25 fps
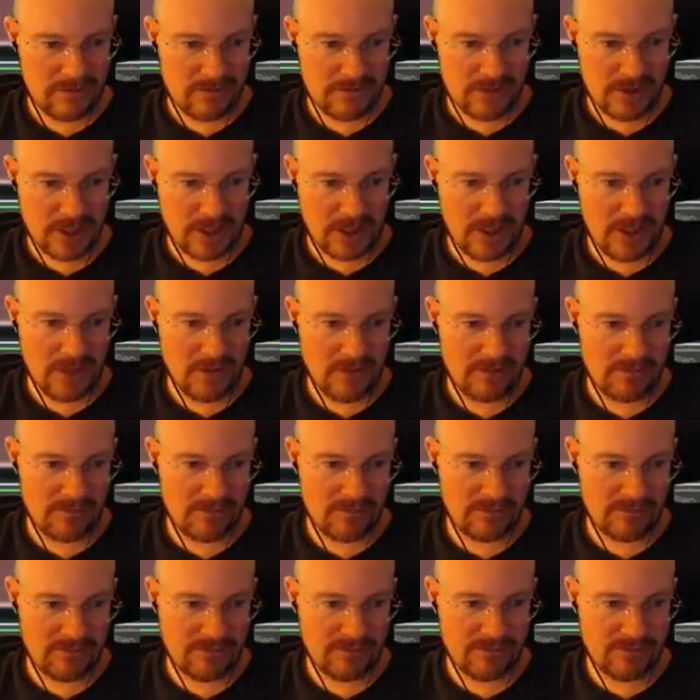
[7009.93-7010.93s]
Frick, he
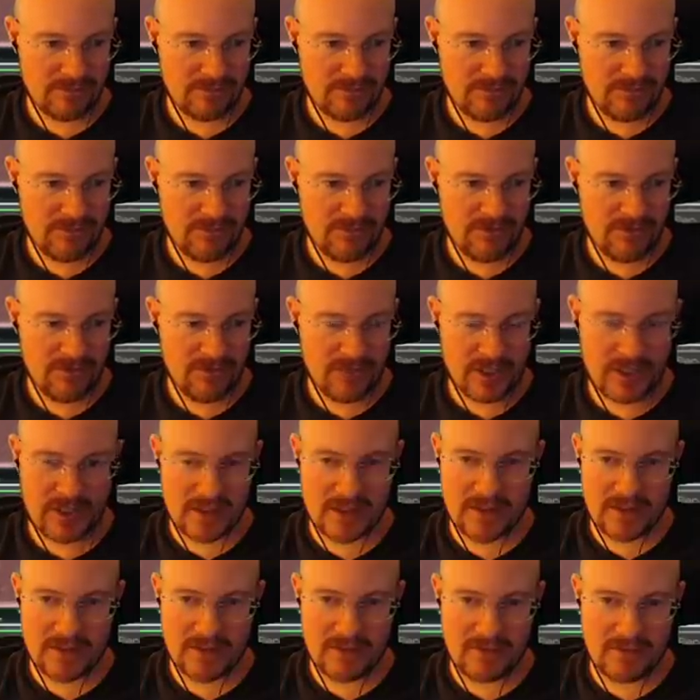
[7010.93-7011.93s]

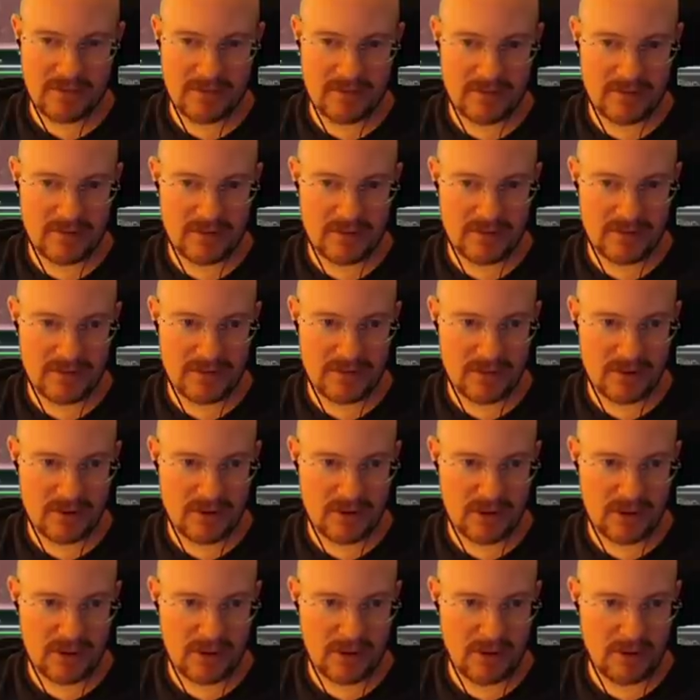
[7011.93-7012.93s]
fixed
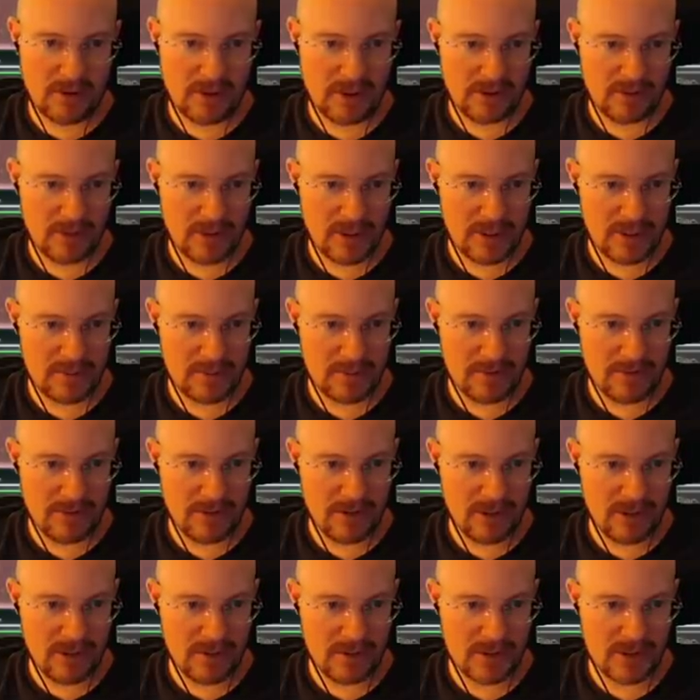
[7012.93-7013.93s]
the cloaking right as my
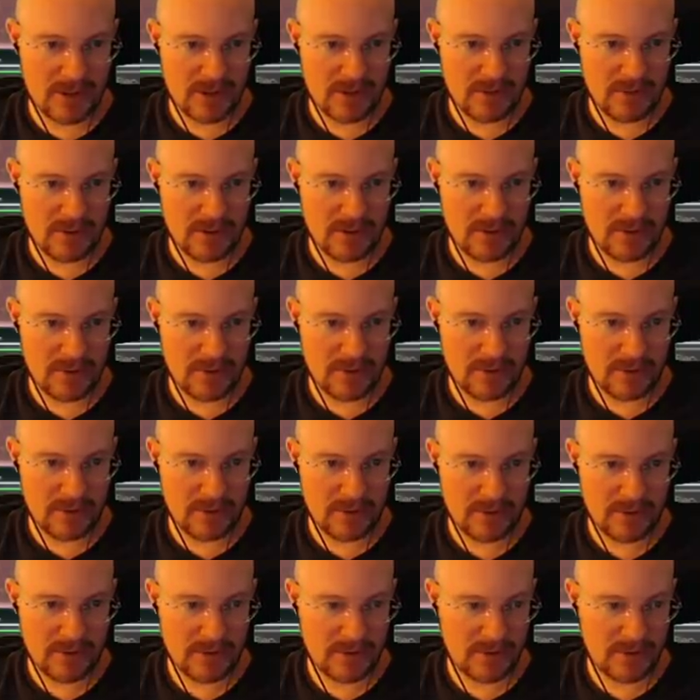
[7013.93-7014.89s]
volley was going through.